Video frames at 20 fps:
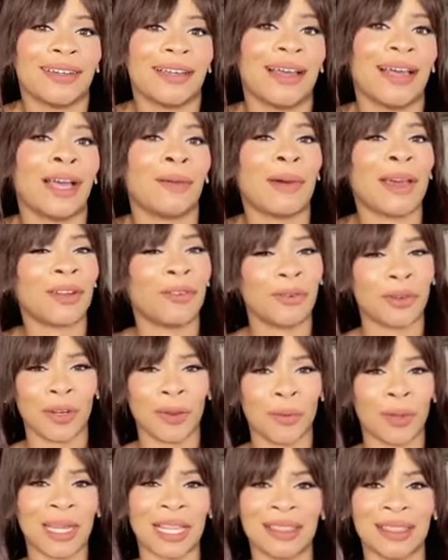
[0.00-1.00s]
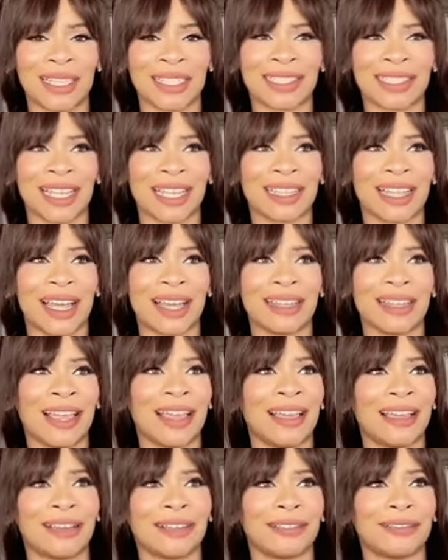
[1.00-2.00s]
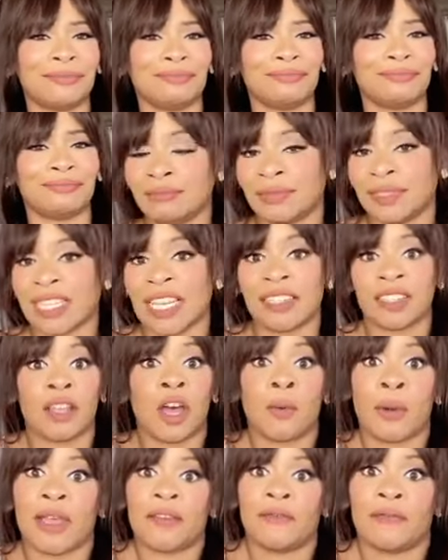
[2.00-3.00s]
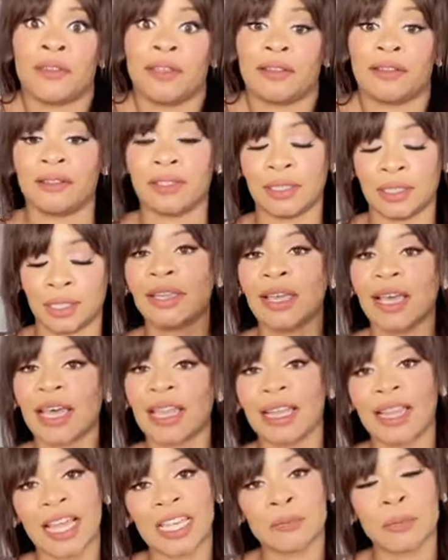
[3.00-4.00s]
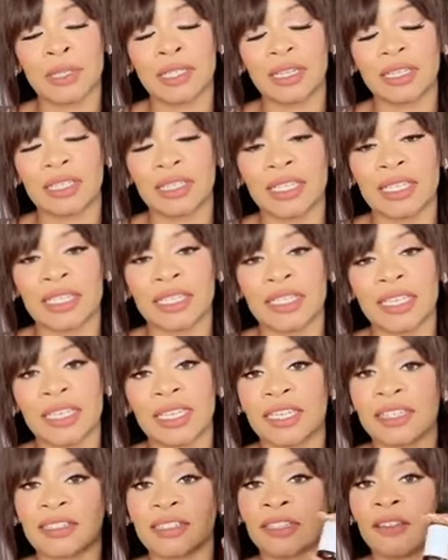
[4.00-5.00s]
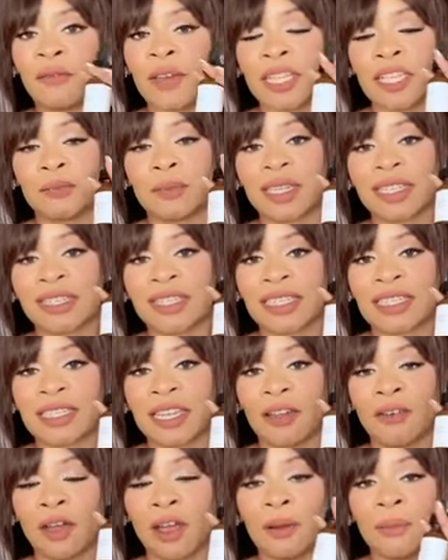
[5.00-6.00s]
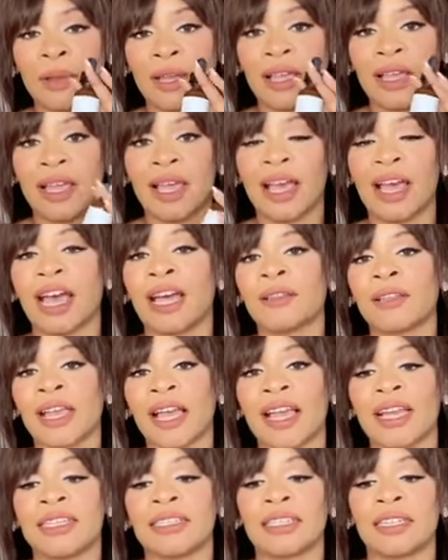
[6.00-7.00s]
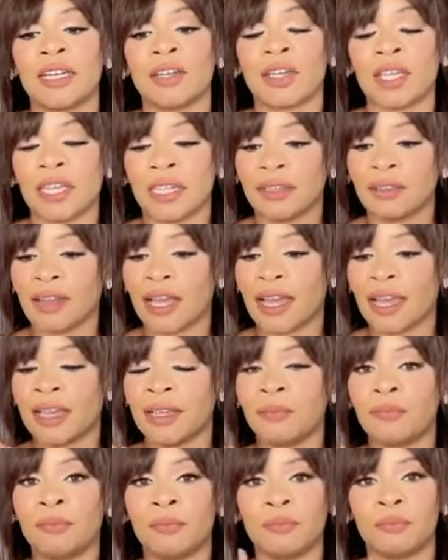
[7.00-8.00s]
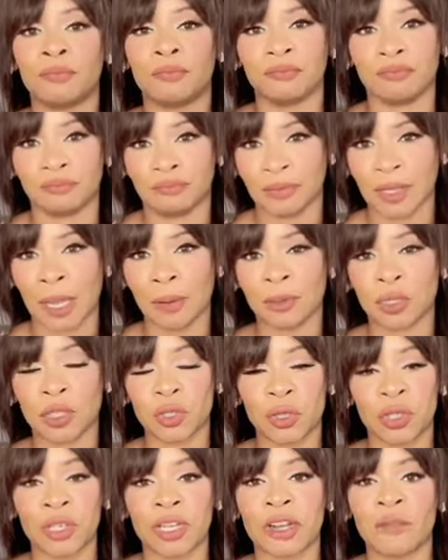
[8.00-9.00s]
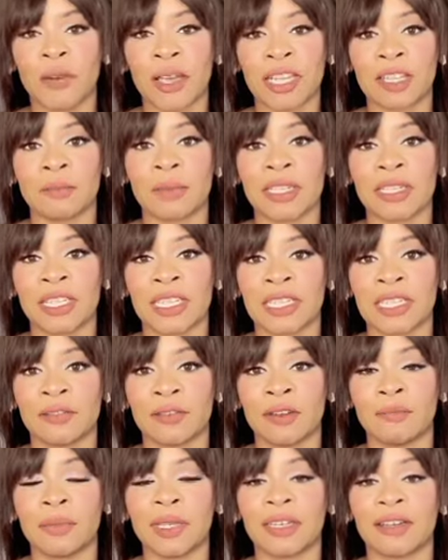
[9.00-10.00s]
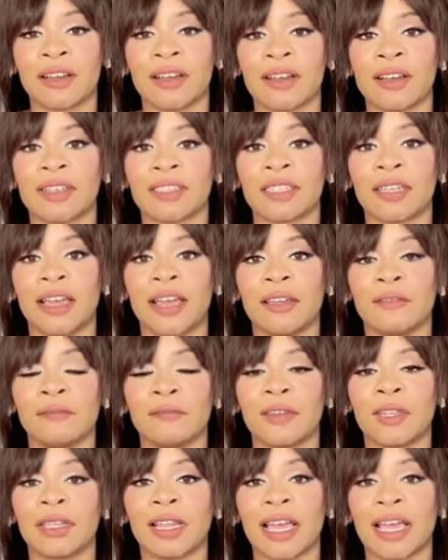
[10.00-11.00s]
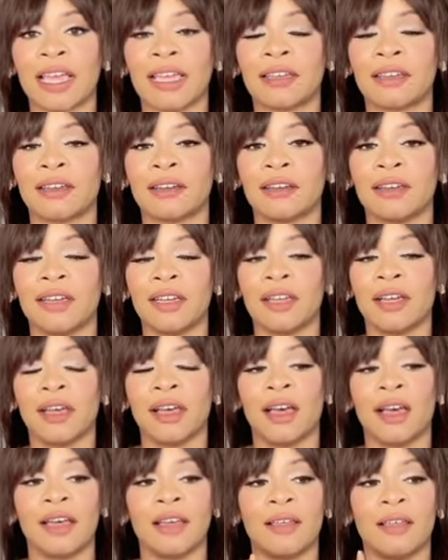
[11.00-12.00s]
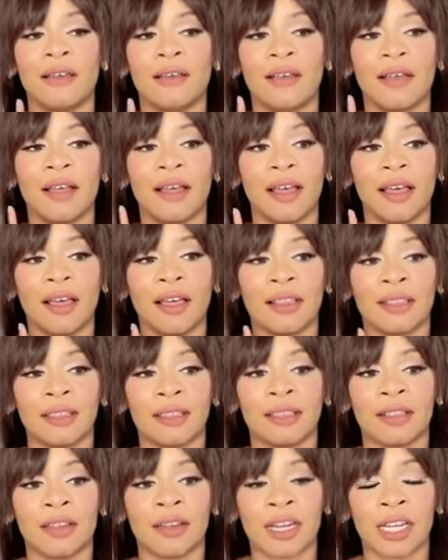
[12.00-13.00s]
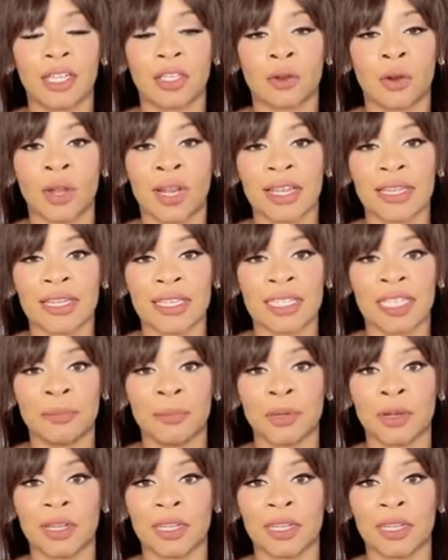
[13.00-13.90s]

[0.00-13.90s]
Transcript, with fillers: am i the only one that thinks like that like that's how i feel and last but not least is the vitamin c serum and guys okay i i'm showing you the vitamin c serum because i feel like a lot of y'all are sleeping on